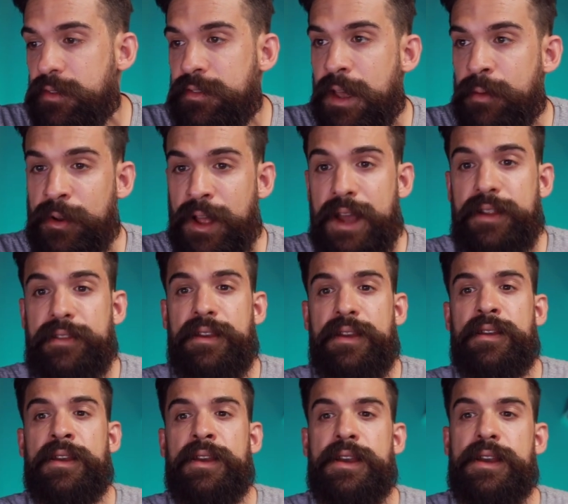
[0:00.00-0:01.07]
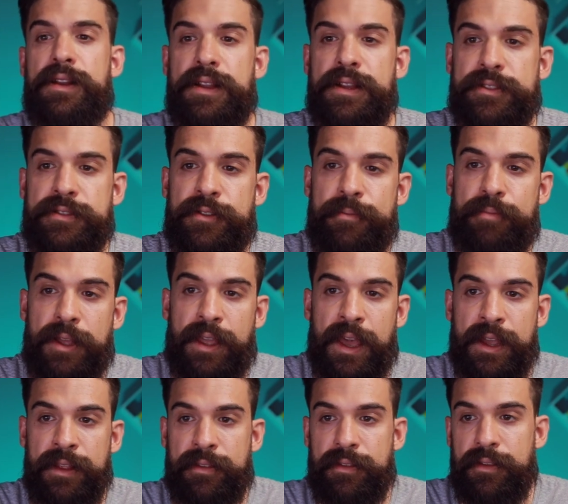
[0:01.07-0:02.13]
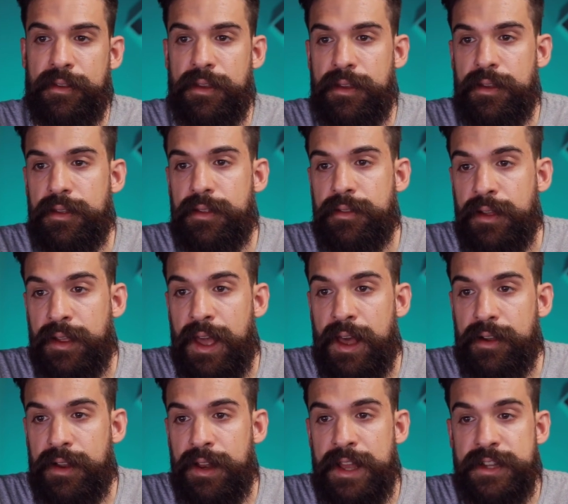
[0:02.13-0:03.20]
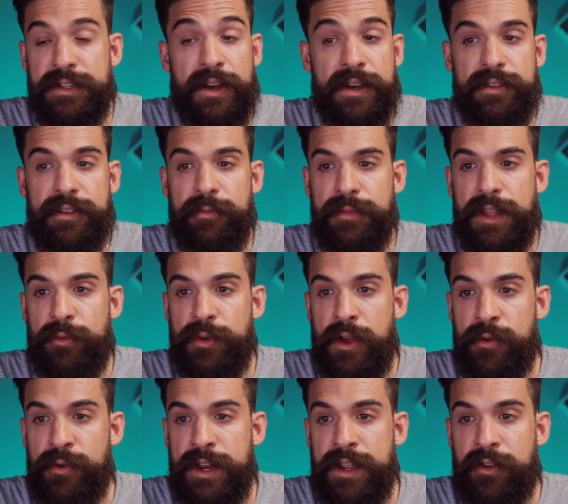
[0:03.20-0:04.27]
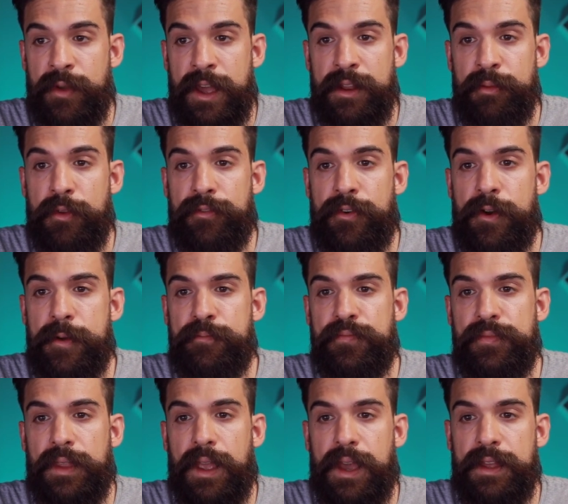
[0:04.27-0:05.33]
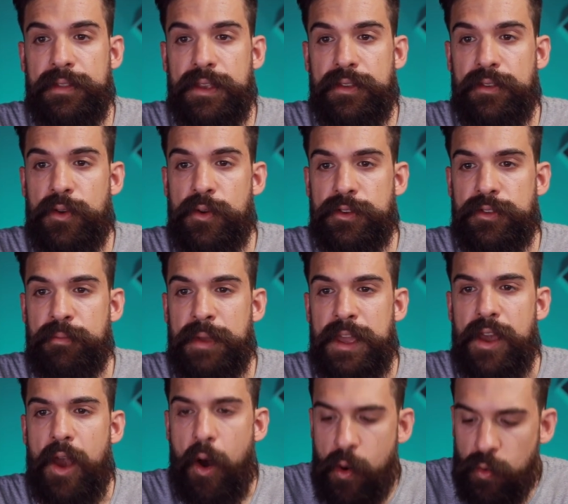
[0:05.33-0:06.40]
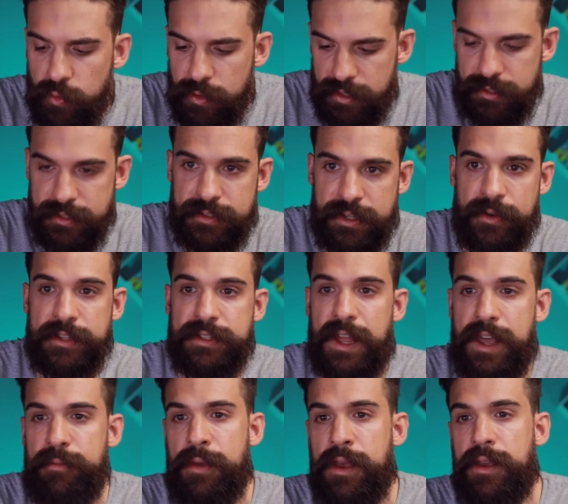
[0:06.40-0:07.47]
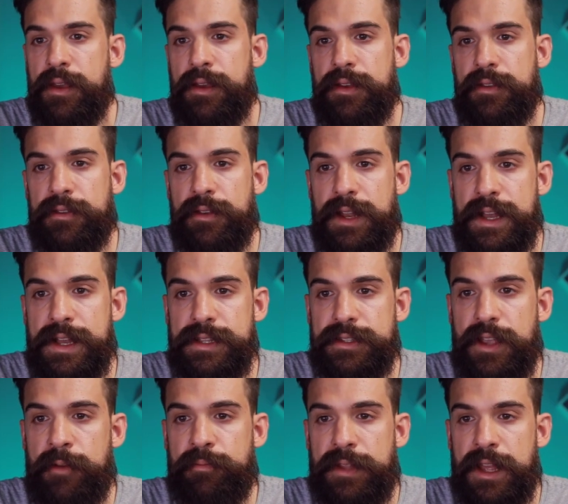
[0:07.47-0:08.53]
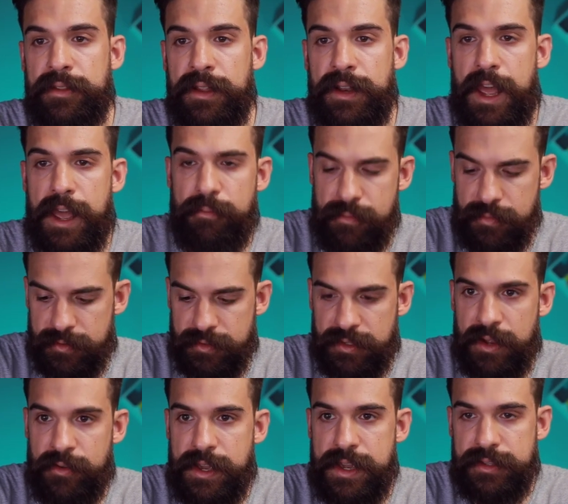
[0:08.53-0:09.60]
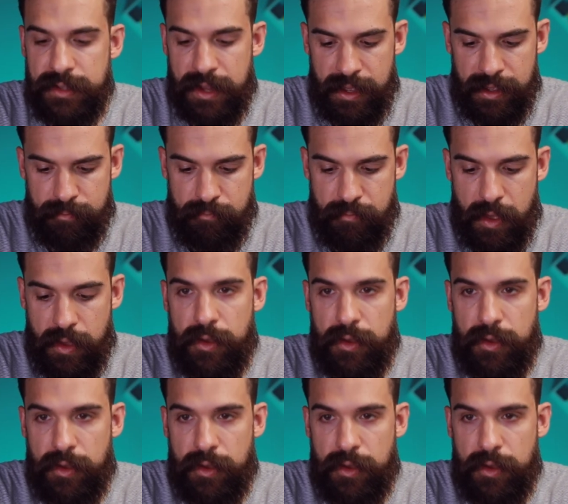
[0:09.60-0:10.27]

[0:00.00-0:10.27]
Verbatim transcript: to tabular editor. Let's duplicate the calculation item that we already created before. And this is going to be only the series name. So let's update the name, series name